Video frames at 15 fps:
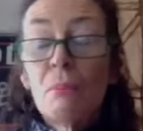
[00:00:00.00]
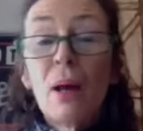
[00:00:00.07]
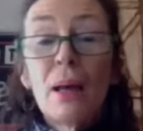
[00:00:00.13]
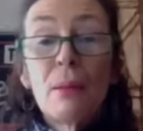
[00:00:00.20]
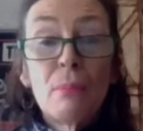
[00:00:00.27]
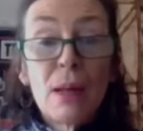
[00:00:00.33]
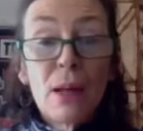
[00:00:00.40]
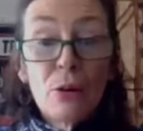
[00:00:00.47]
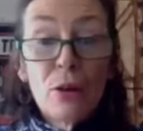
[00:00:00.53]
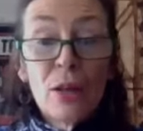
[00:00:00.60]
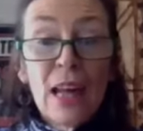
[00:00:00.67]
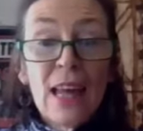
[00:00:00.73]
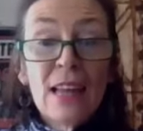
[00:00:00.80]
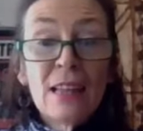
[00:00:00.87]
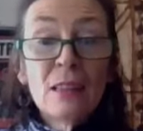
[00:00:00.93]
by
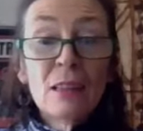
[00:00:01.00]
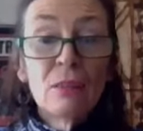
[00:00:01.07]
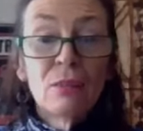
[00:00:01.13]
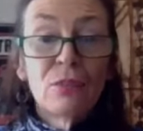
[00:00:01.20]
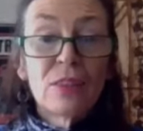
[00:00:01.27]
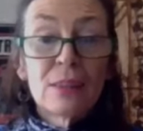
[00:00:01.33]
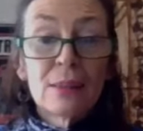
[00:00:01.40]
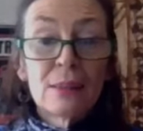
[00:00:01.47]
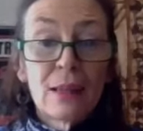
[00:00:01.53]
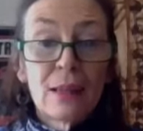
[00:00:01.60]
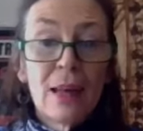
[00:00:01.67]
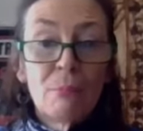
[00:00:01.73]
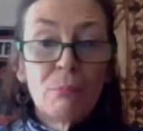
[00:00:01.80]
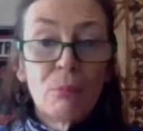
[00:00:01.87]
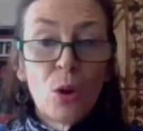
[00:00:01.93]
Maryland for
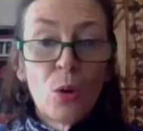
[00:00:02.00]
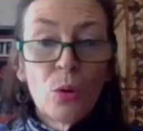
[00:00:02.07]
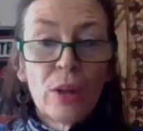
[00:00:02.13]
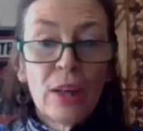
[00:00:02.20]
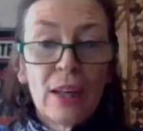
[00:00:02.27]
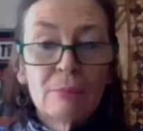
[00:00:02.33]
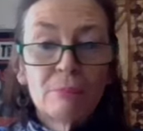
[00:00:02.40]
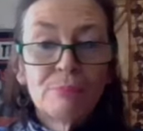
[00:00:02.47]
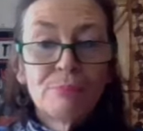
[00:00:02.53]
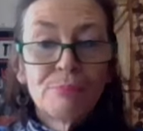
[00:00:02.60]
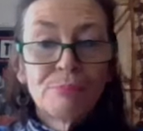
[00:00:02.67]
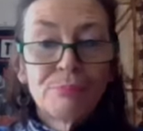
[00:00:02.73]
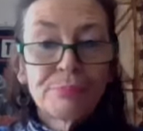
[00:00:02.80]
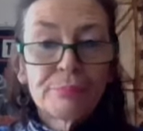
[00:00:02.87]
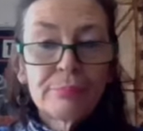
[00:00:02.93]
slumlording.
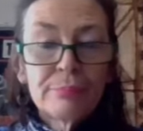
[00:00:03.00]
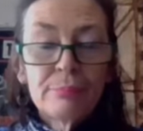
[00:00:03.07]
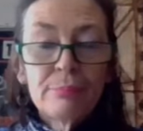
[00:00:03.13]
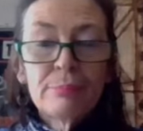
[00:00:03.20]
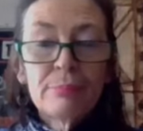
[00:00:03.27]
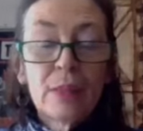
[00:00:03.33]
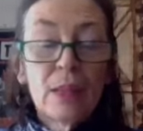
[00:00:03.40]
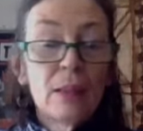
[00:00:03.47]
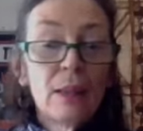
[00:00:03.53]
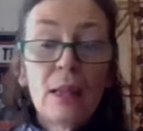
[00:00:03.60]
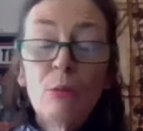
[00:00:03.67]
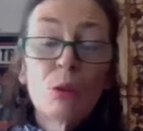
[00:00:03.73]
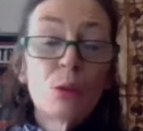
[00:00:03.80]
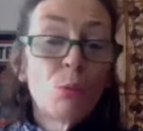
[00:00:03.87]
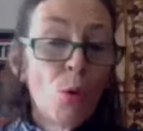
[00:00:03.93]
He
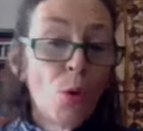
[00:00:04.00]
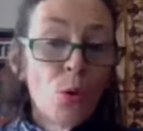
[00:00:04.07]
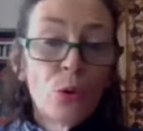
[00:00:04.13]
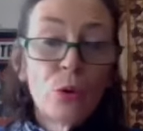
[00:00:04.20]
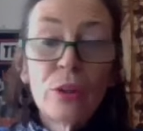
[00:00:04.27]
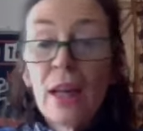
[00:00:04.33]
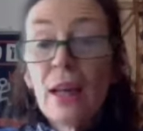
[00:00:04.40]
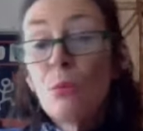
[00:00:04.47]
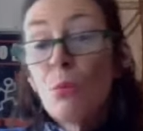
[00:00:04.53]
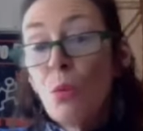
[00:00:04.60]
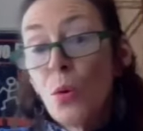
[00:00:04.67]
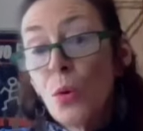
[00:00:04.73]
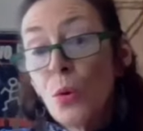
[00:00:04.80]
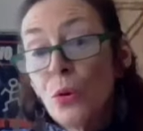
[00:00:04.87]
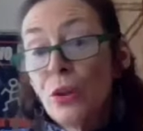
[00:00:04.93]
was warned and
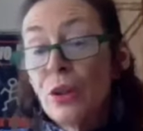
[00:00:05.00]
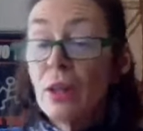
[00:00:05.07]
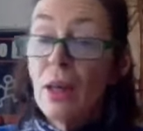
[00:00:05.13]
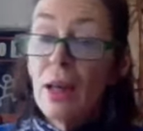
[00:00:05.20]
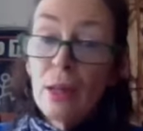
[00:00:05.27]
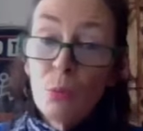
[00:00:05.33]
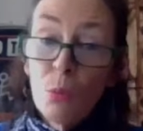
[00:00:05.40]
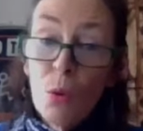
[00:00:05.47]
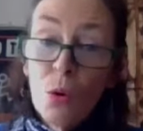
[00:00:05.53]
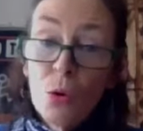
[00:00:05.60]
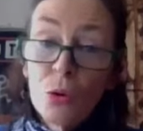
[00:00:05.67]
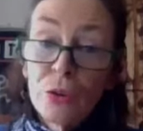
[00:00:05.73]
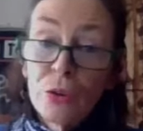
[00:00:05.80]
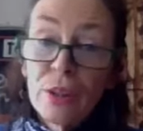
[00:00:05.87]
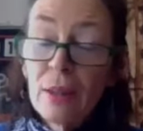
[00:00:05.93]
warned and
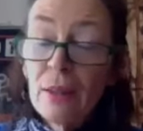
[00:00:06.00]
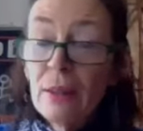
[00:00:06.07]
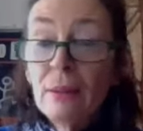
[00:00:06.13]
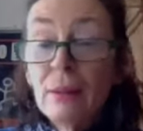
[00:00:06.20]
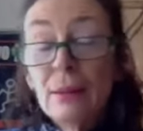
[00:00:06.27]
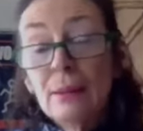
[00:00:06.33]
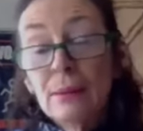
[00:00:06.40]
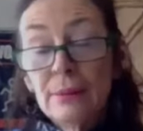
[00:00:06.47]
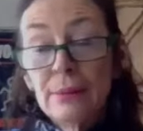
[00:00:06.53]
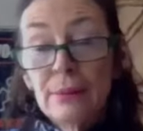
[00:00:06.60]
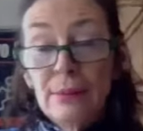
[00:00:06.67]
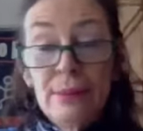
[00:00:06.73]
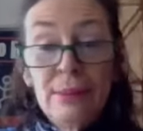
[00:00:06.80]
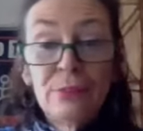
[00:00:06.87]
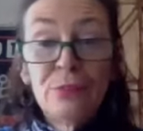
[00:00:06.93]
warned
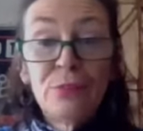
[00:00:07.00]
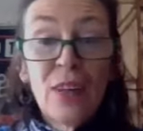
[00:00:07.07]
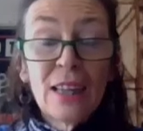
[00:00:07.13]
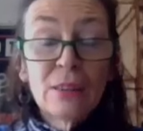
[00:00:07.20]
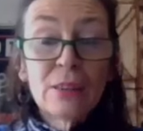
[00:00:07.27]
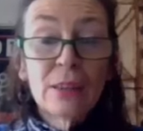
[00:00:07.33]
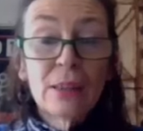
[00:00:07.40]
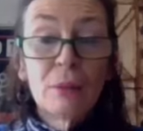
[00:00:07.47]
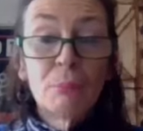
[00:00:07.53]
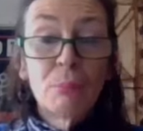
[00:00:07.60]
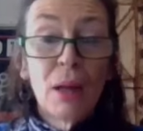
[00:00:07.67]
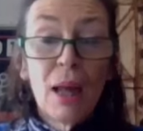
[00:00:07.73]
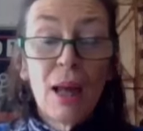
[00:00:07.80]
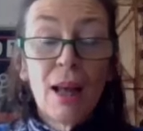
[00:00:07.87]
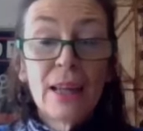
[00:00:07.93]
and failed to
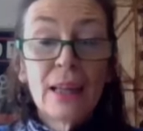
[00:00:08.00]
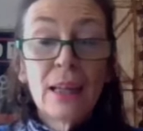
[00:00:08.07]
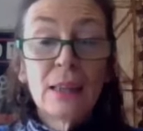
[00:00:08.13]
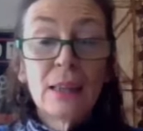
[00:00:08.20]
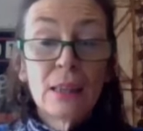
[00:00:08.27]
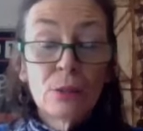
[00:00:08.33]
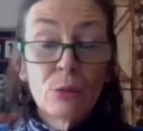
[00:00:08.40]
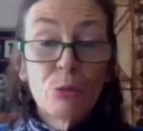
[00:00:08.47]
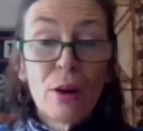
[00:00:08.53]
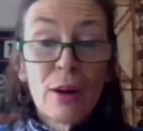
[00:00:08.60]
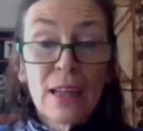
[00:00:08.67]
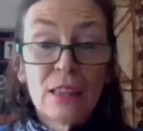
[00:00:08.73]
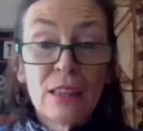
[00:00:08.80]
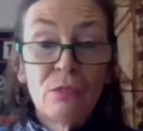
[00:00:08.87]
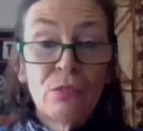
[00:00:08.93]
comply in his
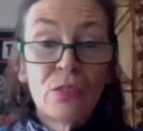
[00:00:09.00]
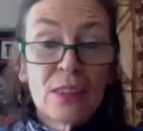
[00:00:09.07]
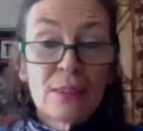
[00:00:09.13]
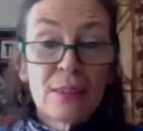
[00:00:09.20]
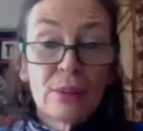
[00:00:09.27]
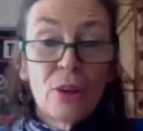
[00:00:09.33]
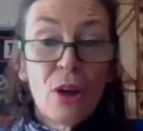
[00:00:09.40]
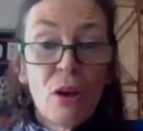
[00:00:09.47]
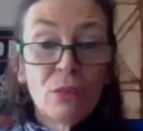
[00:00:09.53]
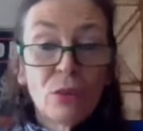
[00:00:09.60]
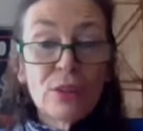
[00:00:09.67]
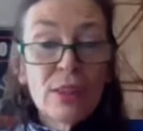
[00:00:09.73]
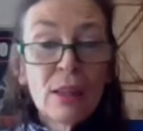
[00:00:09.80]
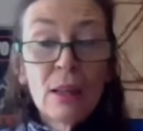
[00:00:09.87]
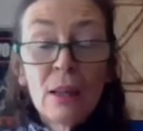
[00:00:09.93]
rat-infested
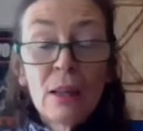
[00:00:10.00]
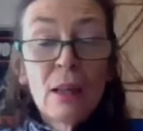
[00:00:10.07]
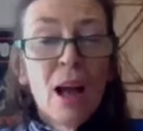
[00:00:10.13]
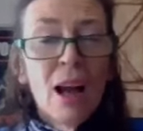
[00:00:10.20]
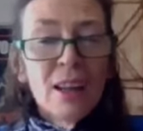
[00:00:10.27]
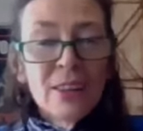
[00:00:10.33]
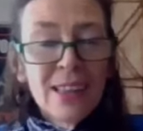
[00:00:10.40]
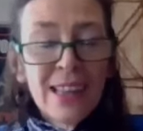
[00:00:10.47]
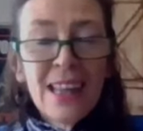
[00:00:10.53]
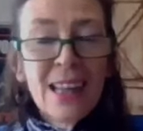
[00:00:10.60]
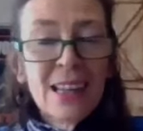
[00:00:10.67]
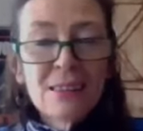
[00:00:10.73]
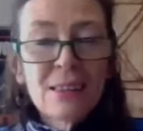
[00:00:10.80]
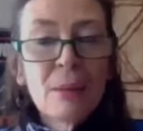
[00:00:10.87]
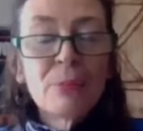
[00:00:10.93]
hovels. I think he
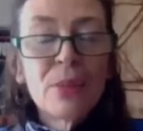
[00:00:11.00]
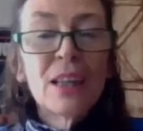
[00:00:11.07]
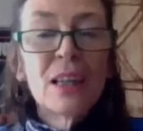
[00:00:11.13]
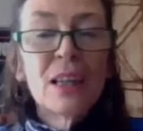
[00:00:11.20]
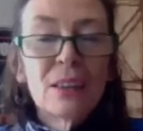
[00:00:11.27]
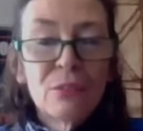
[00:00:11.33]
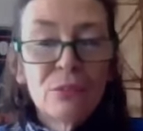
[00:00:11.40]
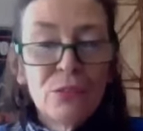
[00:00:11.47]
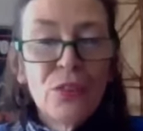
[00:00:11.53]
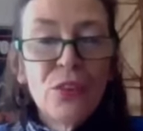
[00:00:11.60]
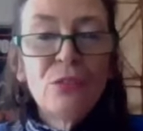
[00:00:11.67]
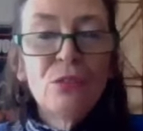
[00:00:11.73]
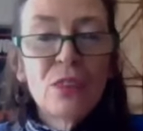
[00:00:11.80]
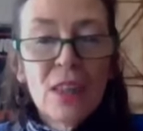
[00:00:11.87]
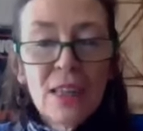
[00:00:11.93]
has something like
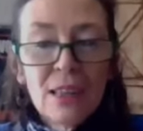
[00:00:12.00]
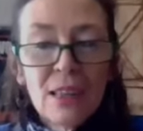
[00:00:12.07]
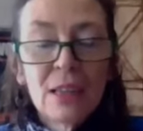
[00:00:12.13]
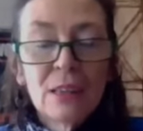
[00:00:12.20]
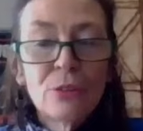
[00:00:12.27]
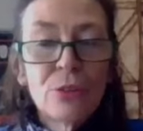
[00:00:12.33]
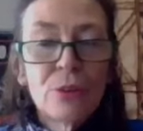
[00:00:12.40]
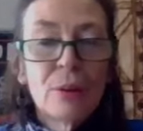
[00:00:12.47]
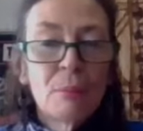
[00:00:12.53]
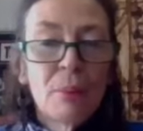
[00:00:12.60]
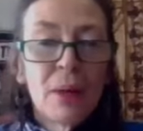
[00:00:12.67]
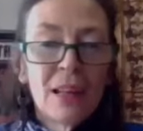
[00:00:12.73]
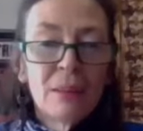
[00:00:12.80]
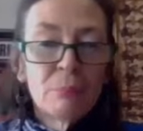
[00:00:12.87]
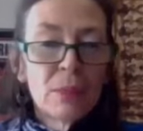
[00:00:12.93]
1,500
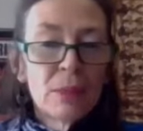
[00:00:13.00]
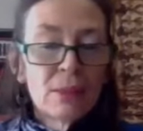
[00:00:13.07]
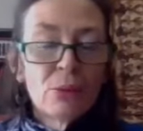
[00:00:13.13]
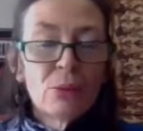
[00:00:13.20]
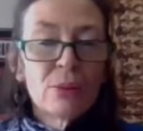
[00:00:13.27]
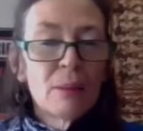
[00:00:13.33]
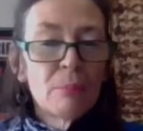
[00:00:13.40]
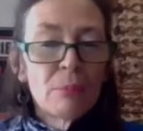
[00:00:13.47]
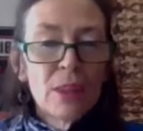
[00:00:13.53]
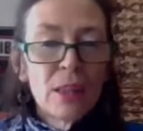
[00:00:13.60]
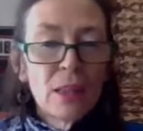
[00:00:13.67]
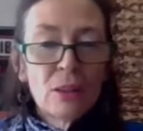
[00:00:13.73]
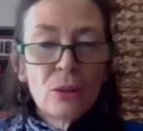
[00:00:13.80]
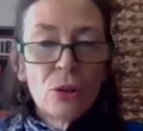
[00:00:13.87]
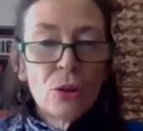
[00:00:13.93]
apartments or something
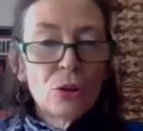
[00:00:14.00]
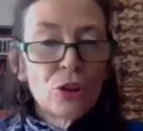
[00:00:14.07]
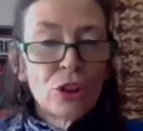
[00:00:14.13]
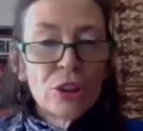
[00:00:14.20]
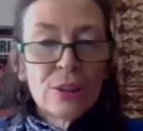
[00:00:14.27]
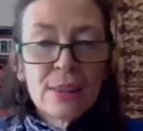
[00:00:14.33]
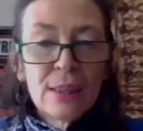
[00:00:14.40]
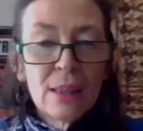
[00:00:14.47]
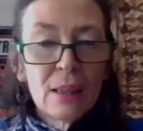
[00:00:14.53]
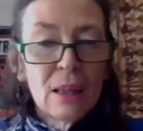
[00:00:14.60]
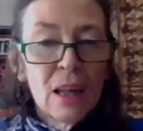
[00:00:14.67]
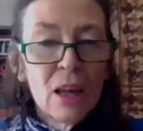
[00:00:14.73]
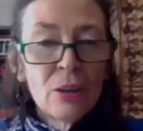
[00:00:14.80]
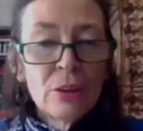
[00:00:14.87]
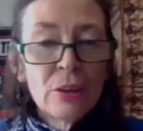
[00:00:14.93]
in New Jersey
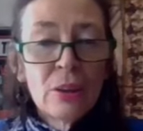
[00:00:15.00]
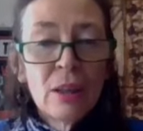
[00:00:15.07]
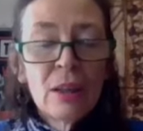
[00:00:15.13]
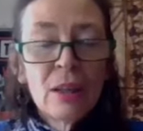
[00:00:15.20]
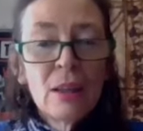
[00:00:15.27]
alone.